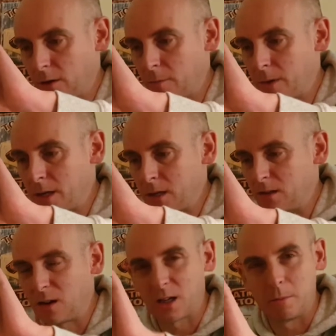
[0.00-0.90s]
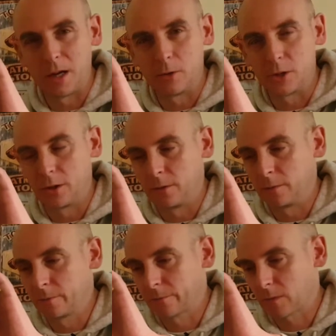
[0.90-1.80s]
going to be like a
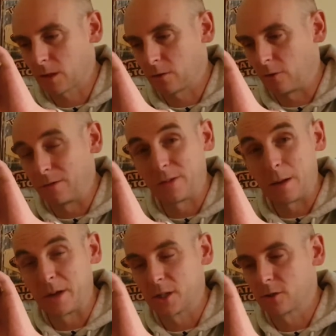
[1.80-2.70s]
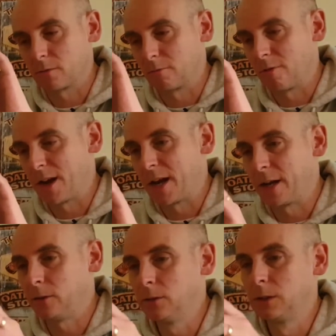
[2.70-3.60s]
Belgian or a Flemish red
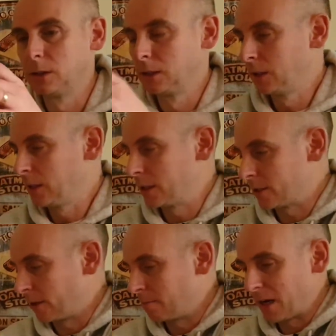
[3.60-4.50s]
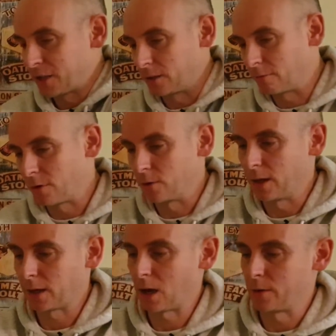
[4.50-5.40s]
ale. Yes, I'd imagine the route
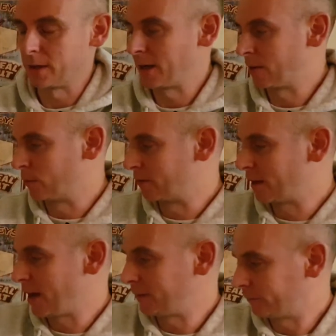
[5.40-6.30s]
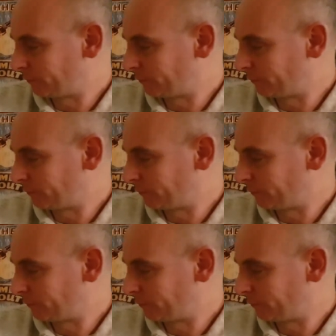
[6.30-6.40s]
they're going down with that.